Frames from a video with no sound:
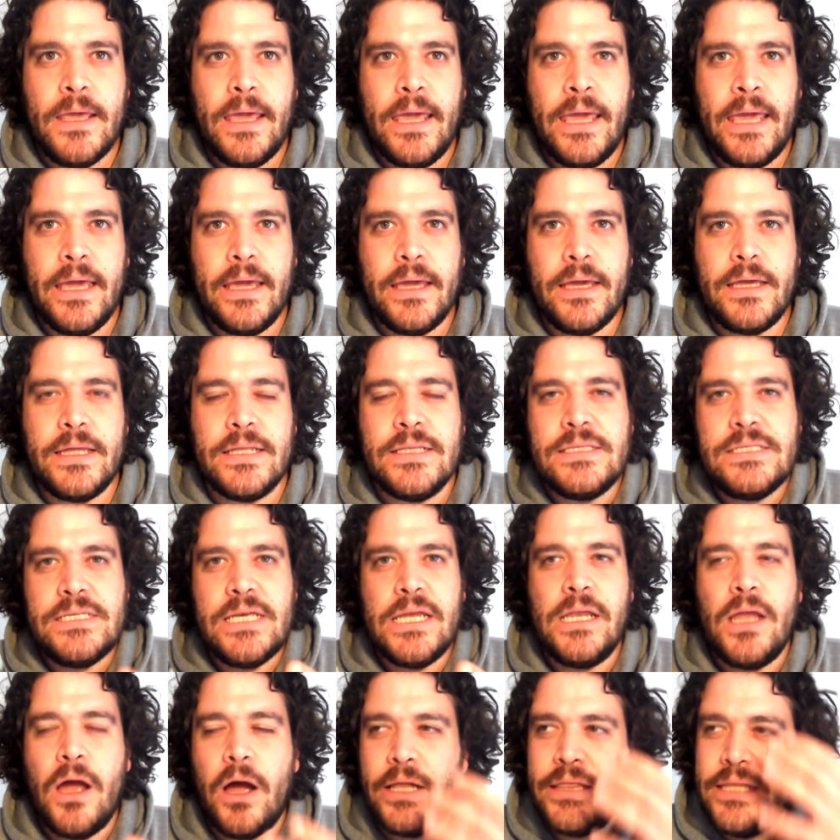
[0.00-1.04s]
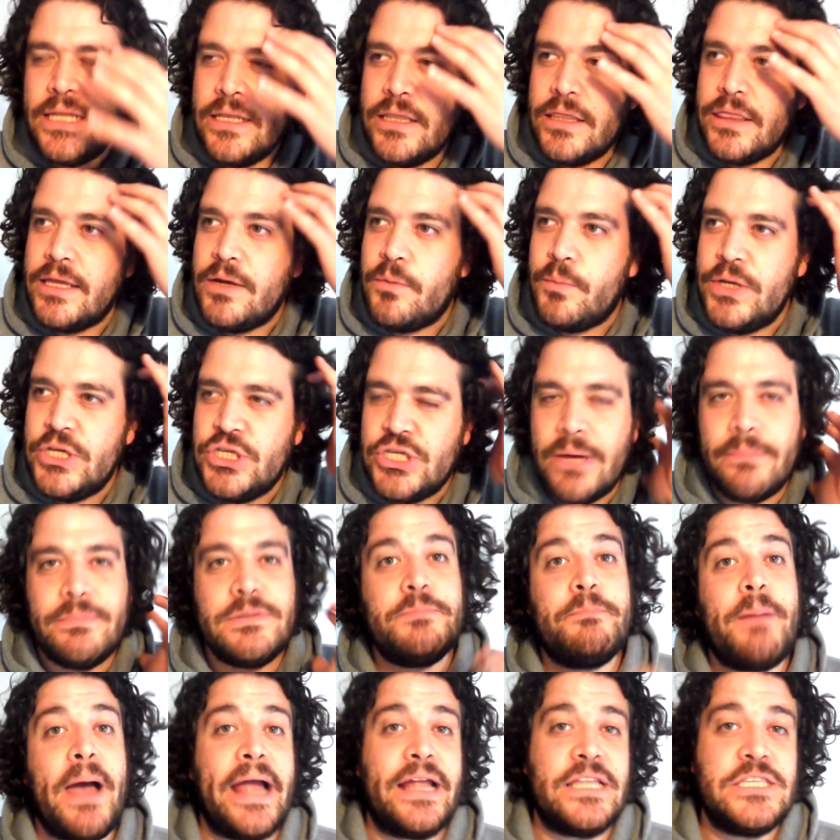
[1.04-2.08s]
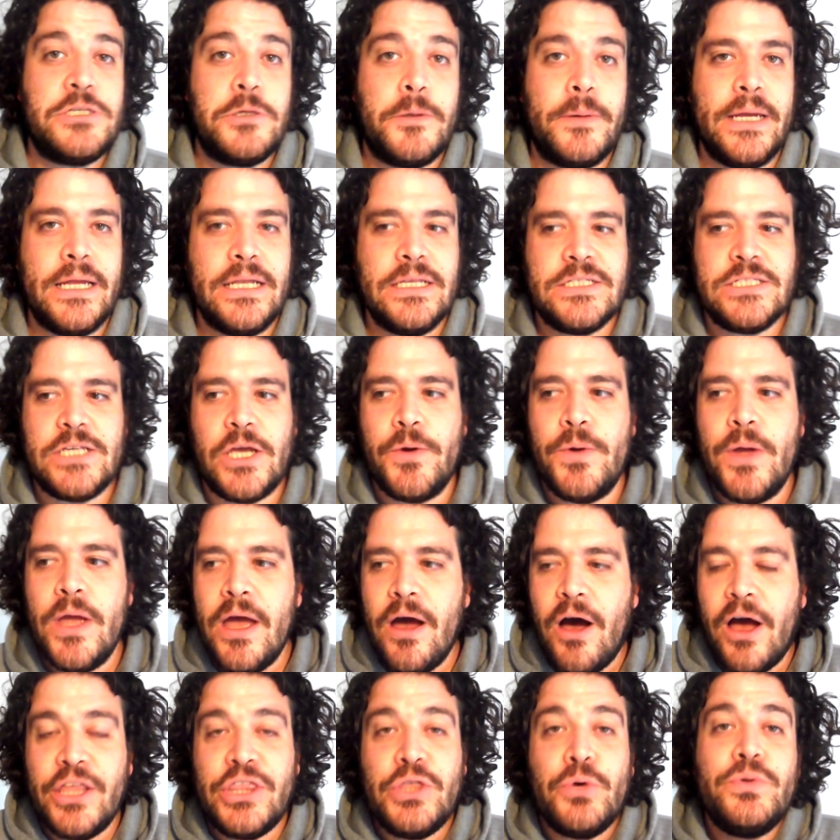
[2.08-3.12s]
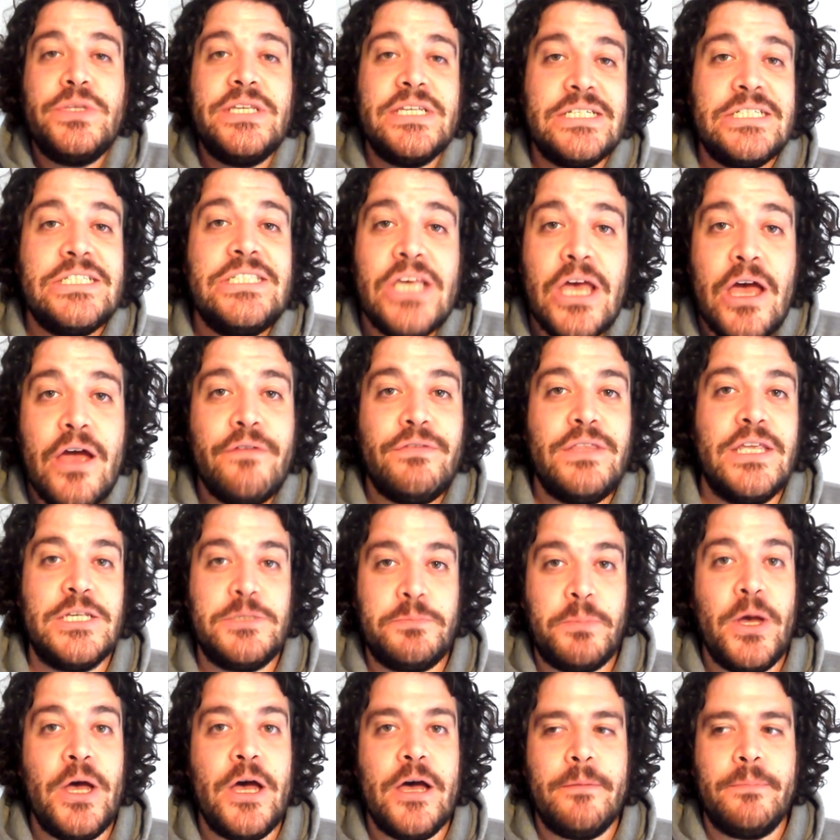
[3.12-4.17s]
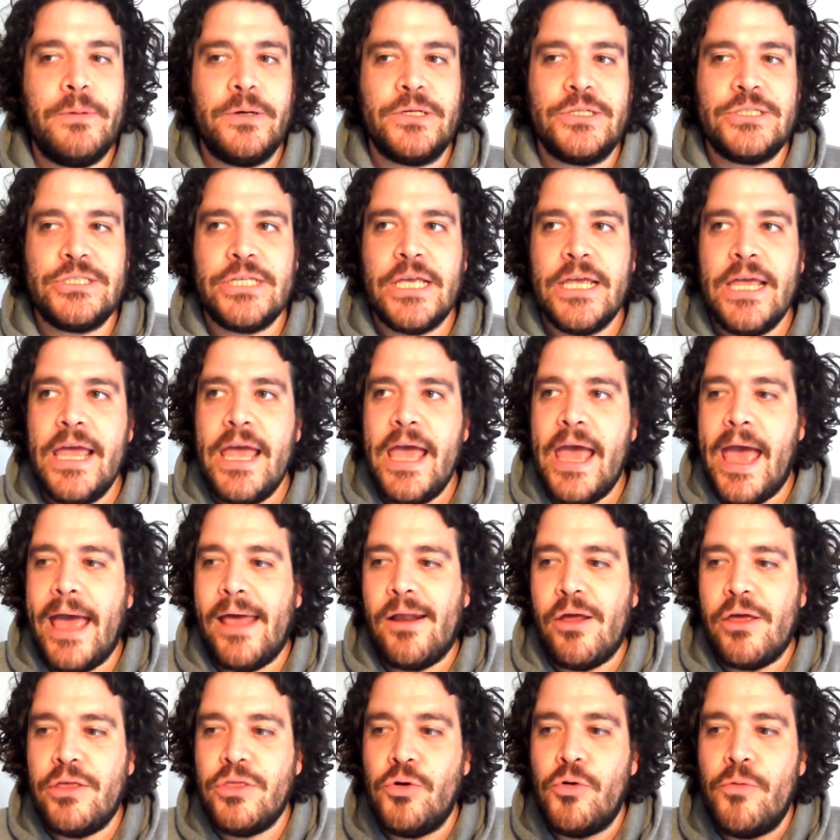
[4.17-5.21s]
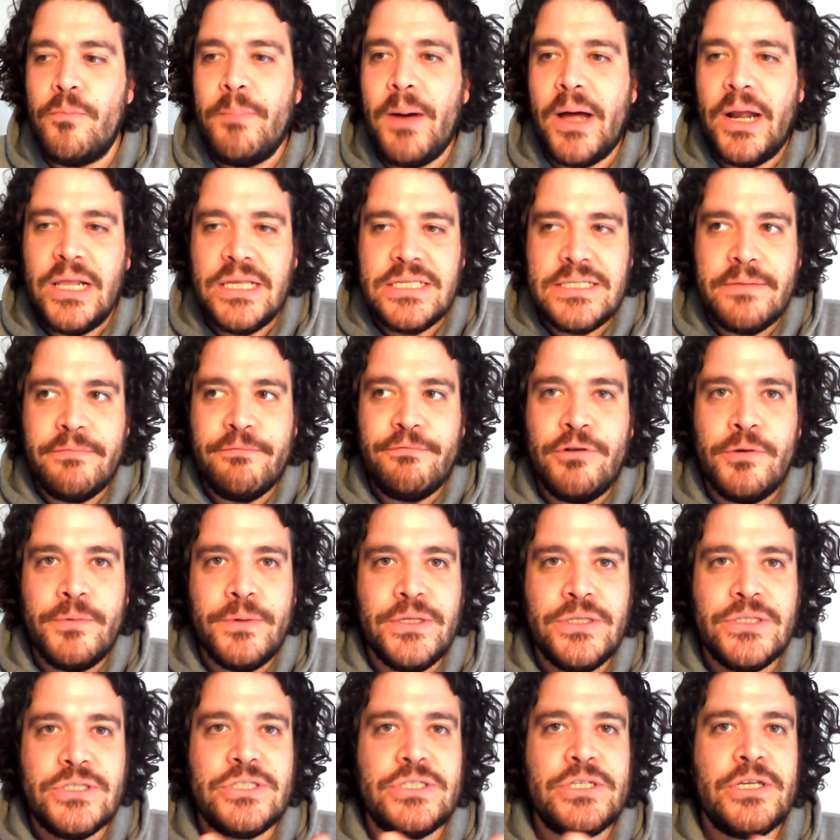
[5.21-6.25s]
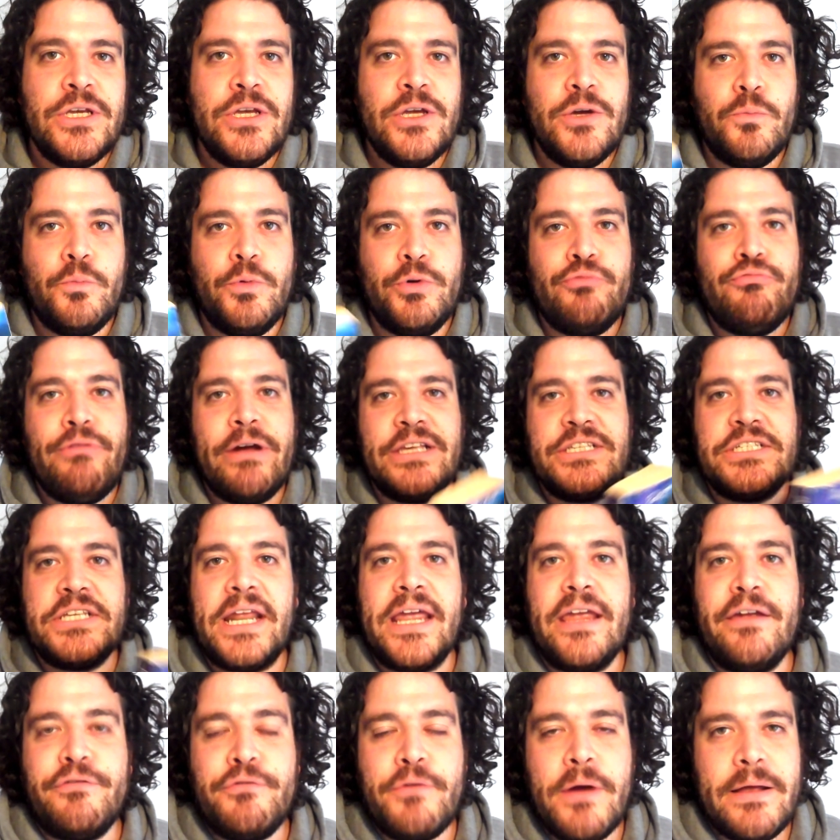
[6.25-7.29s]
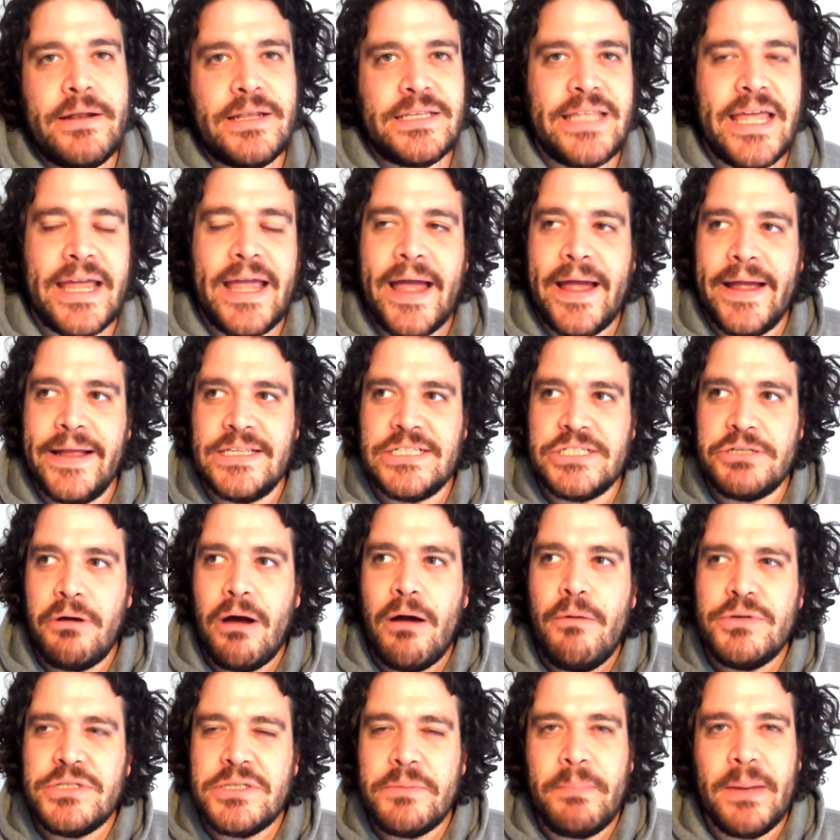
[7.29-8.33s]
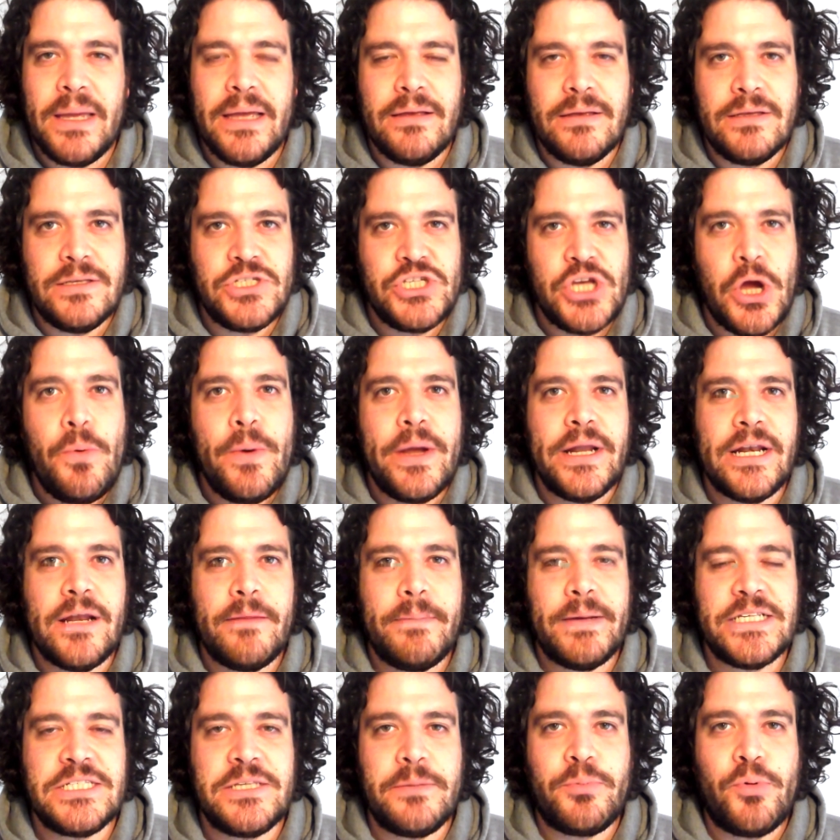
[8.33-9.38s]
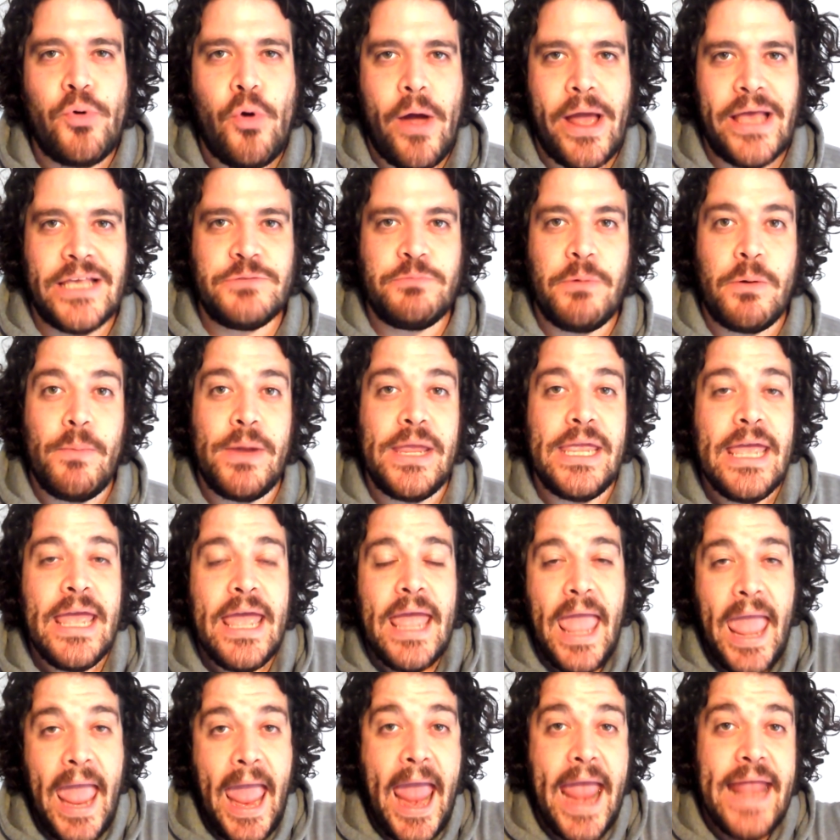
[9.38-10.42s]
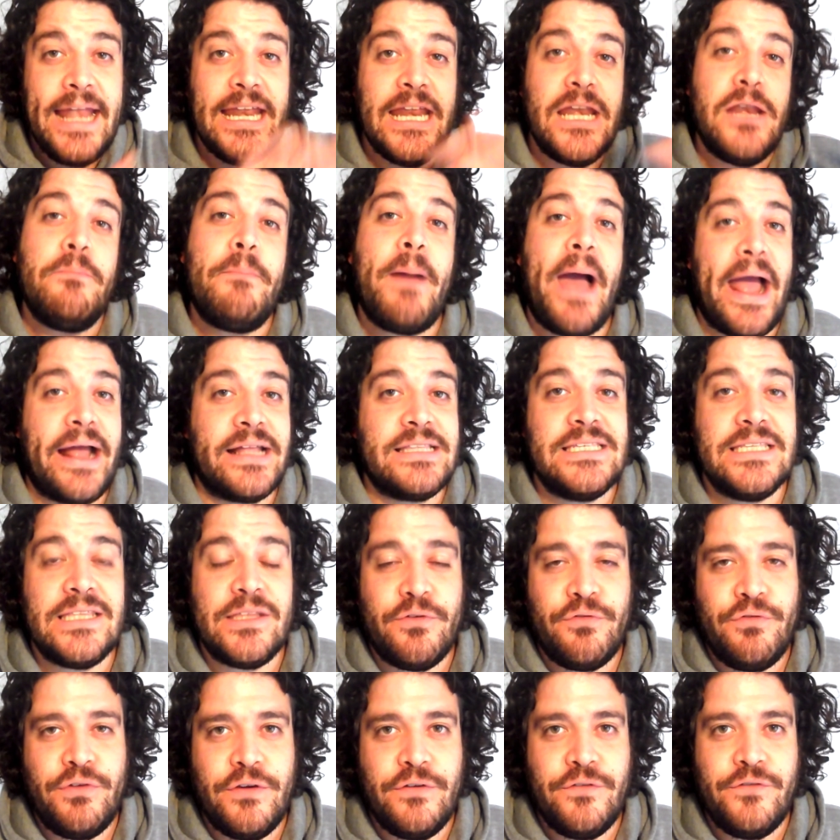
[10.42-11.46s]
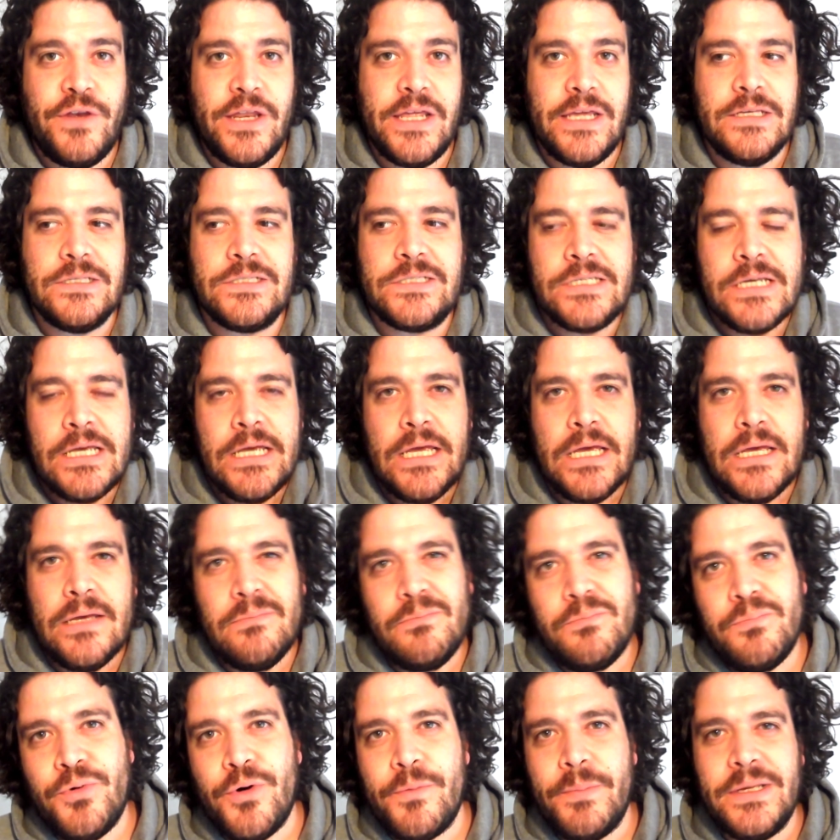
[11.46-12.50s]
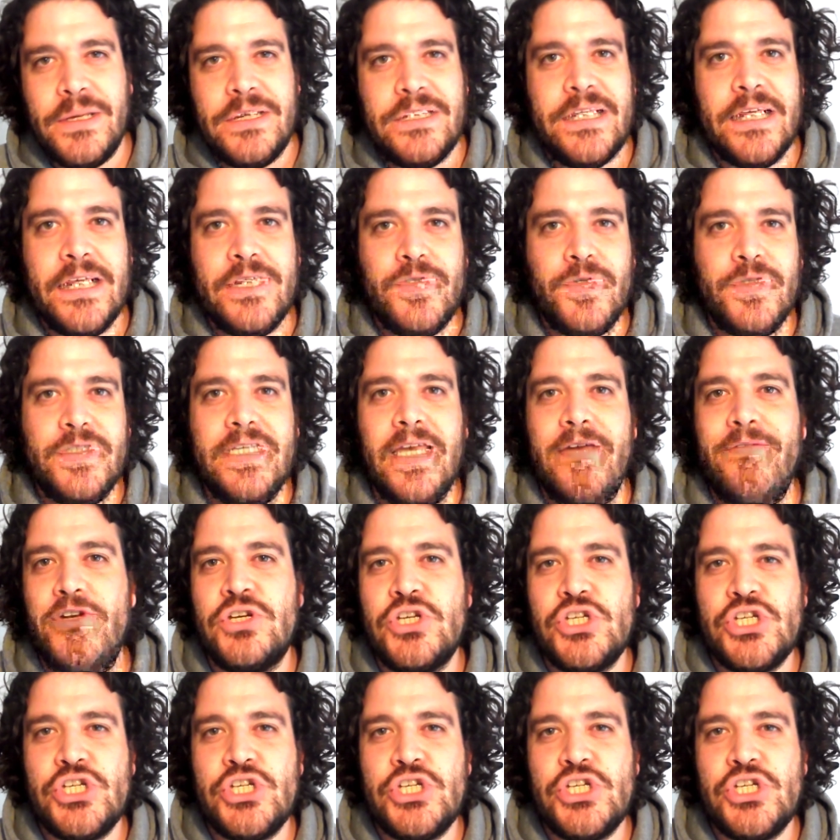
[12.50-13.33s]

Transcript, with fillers: it continued. I didn't think we jumped back to it, and so I thought it served its purpose, and I thought Buddy's influence would resonate throughout the decade. So I was a bit jolted and a bit surprised when we headed back to the 50s, probably six or seven